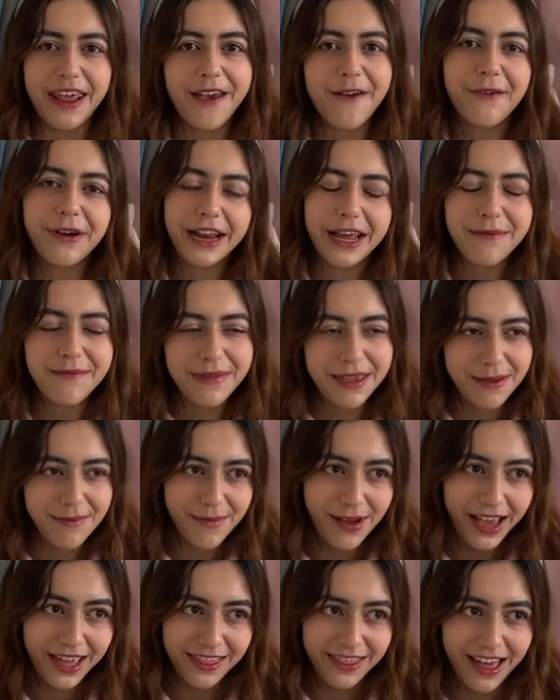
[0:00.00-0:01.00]
And what I mean
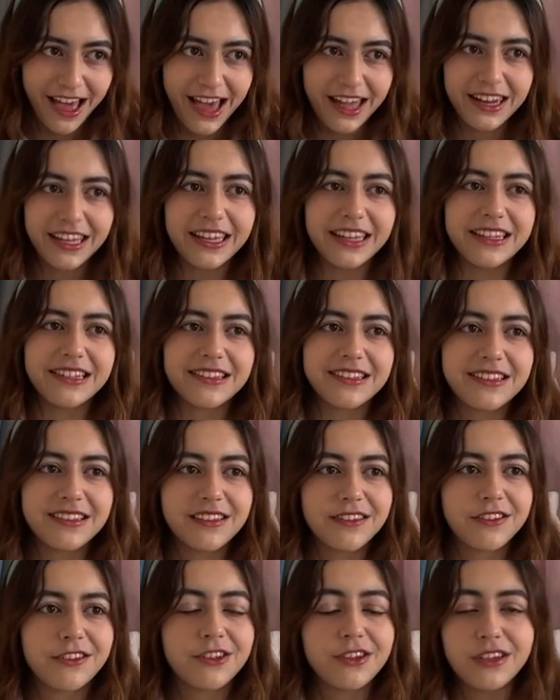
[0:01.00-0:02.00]
by that is
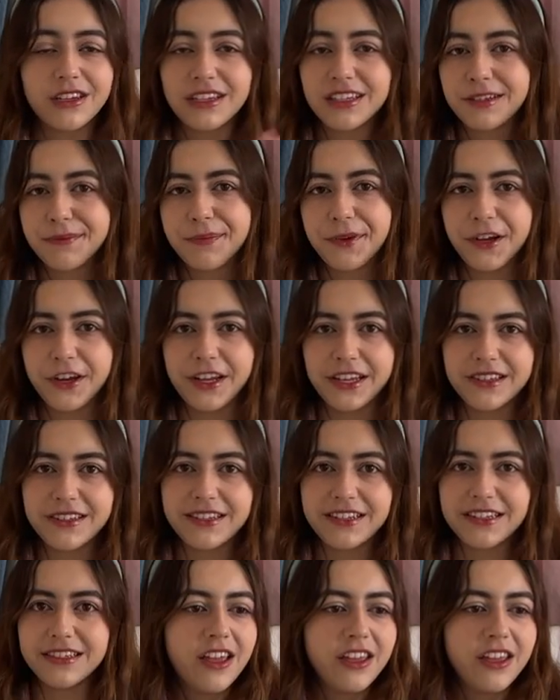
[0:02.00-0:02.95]
to experiences.